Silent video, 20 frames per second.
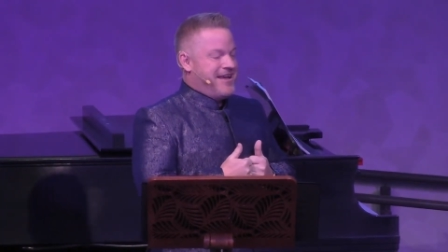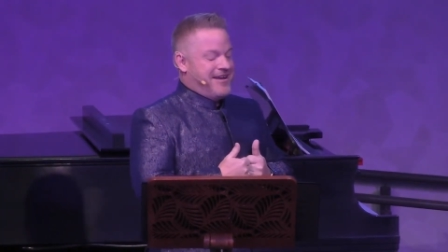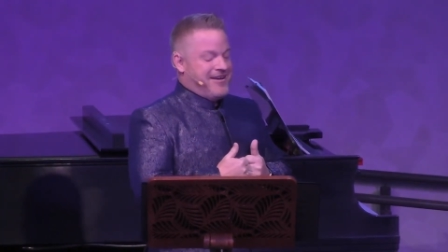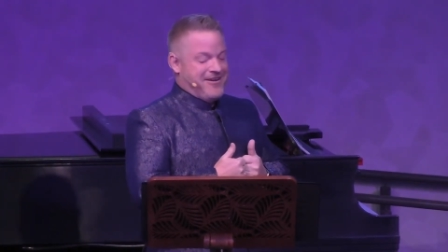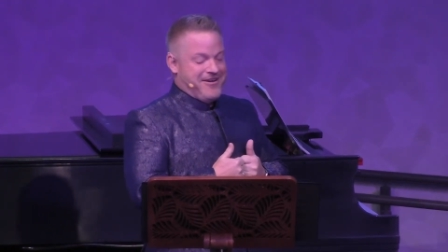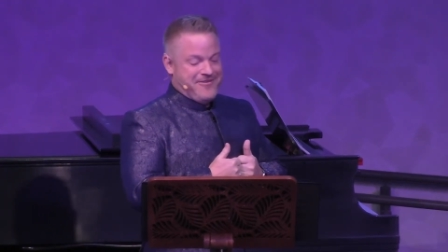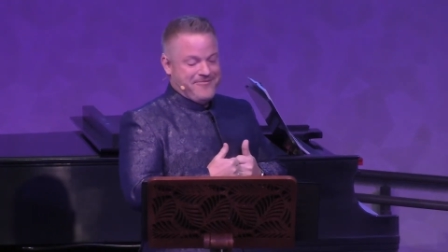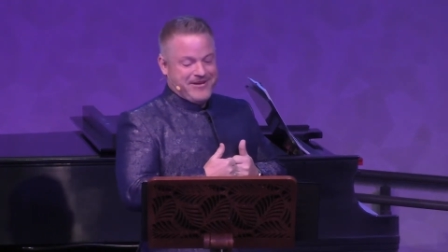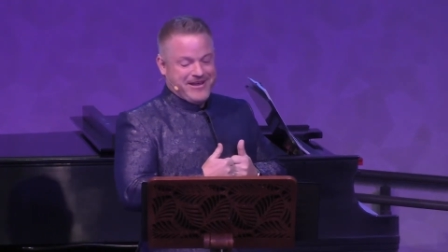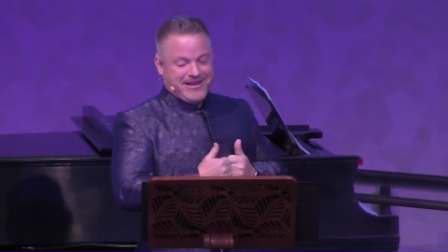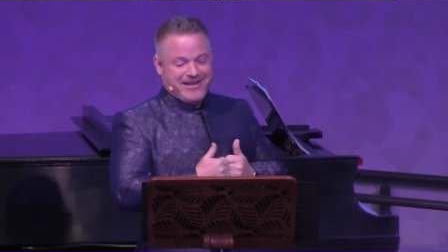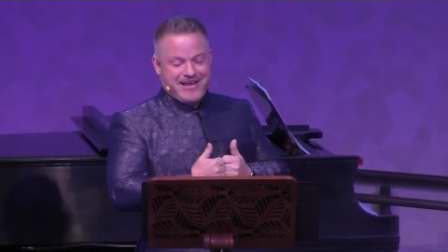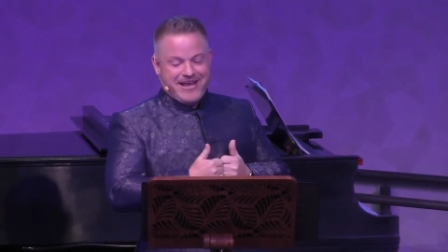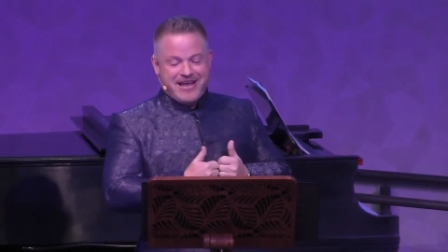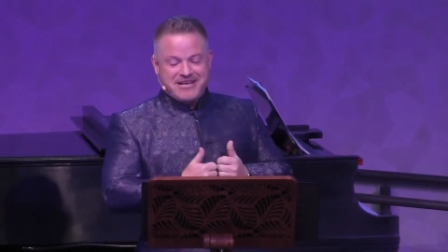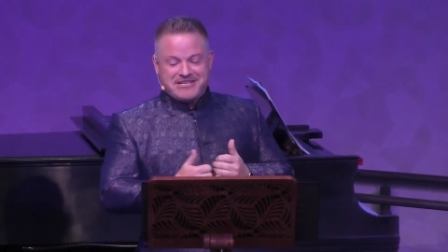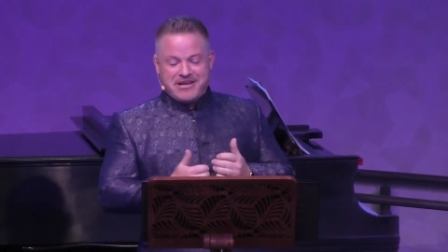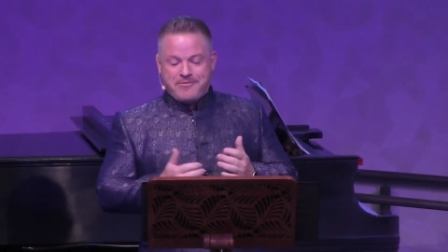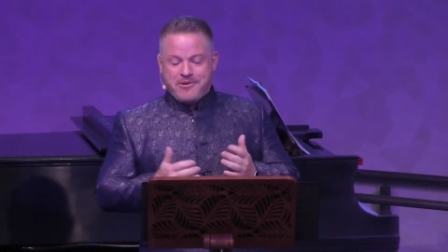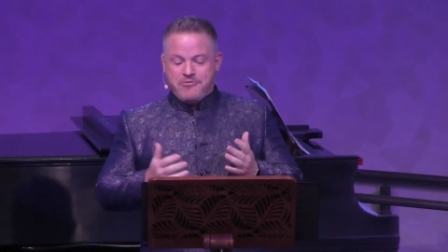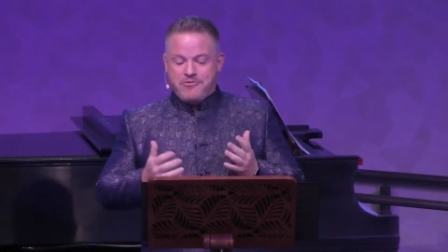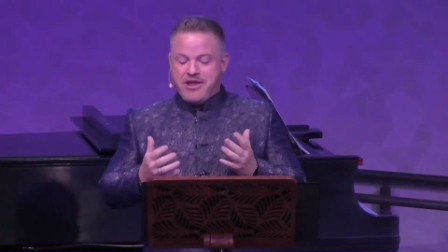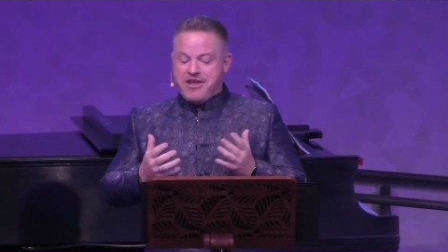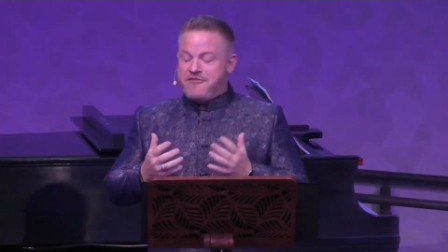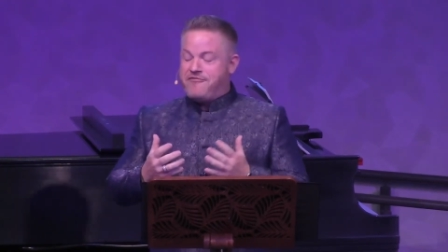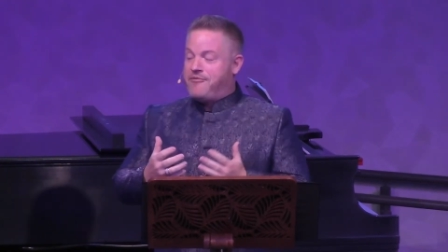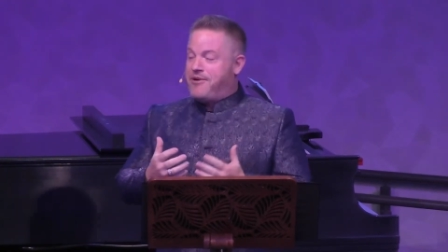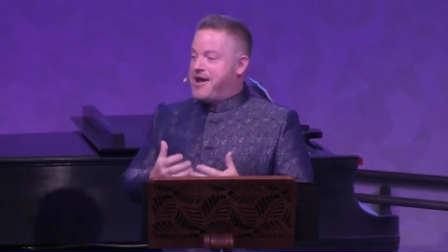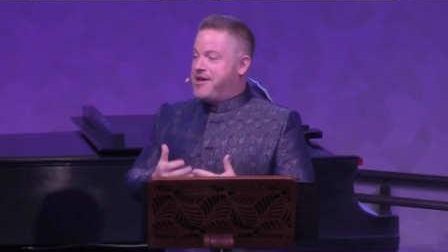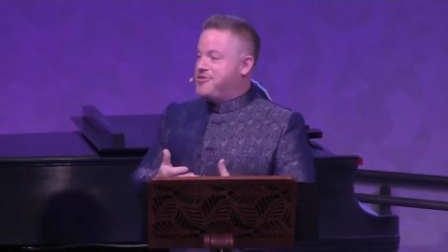Oh my gosh. I mean, we
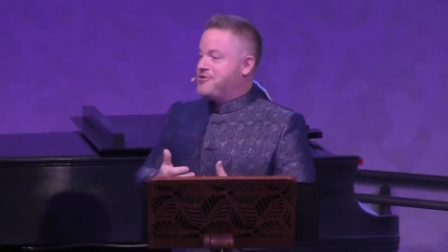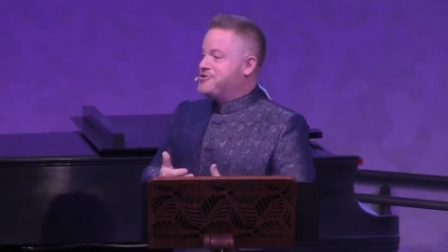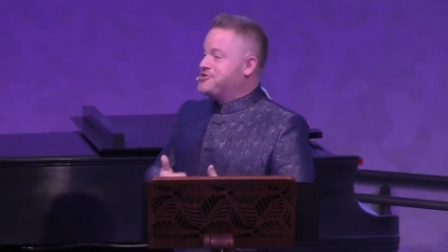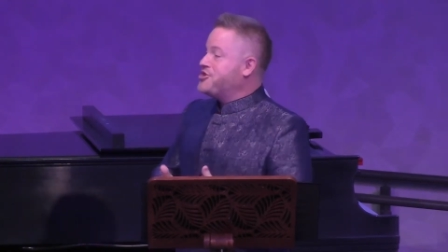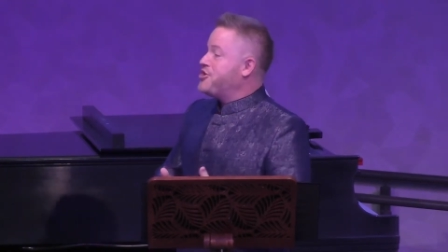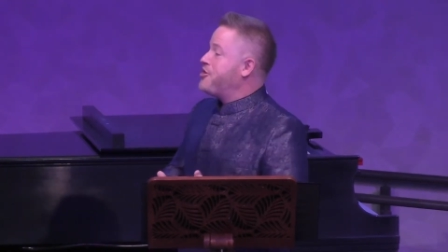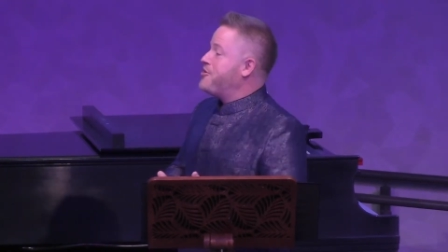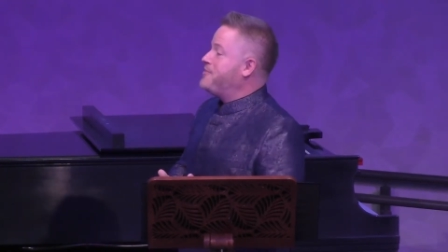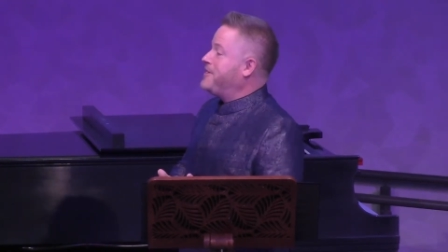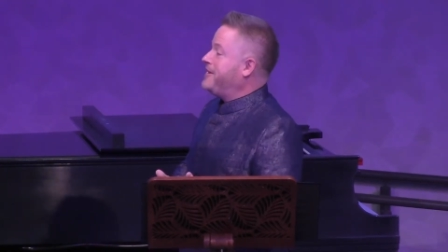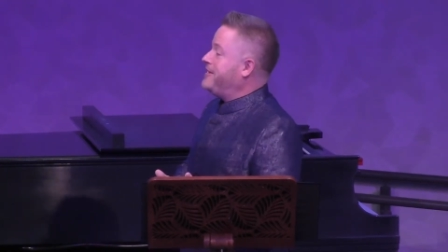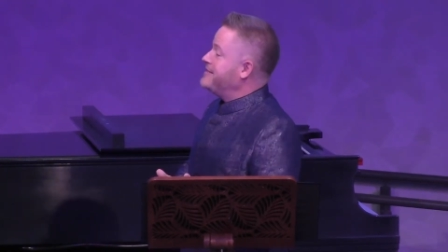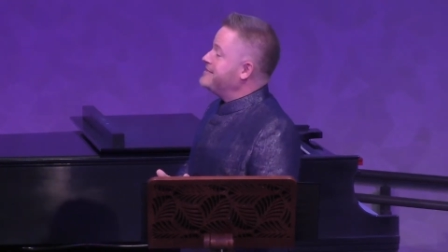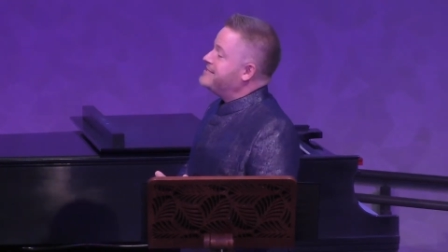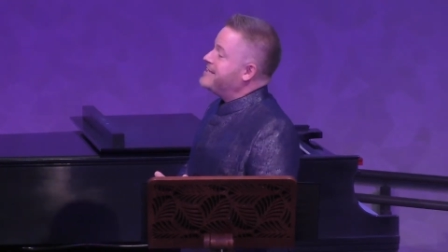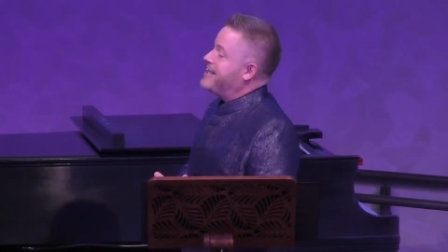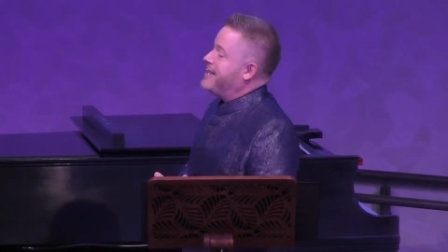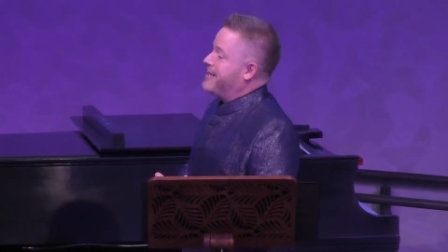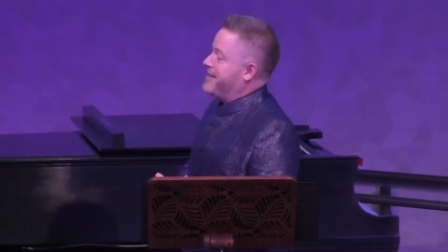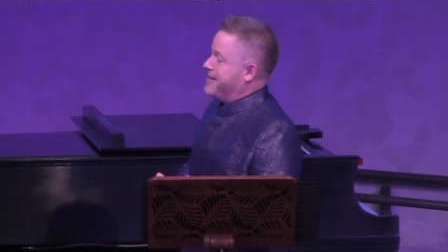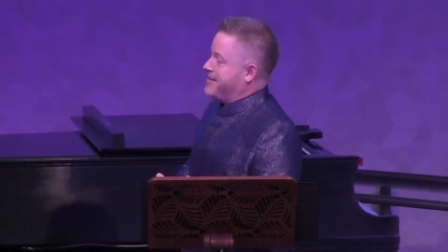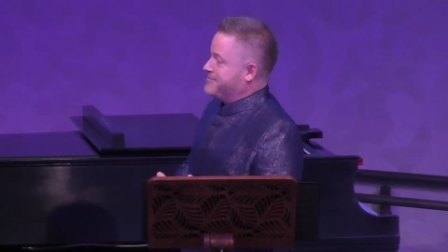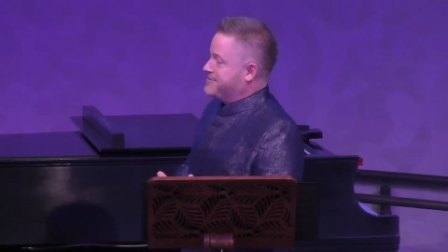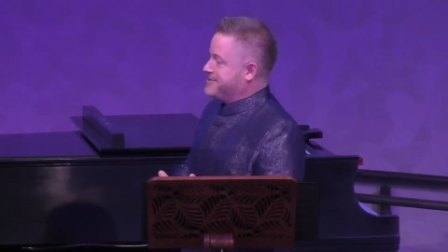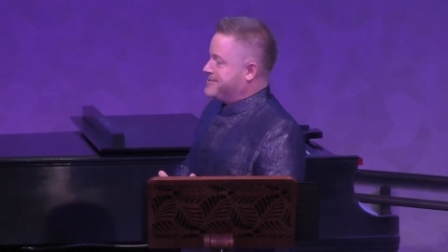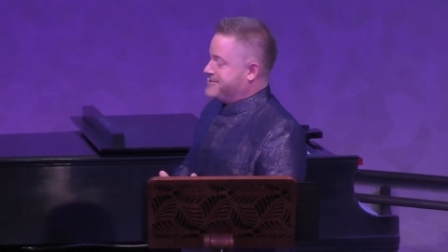have weathered turbulent times,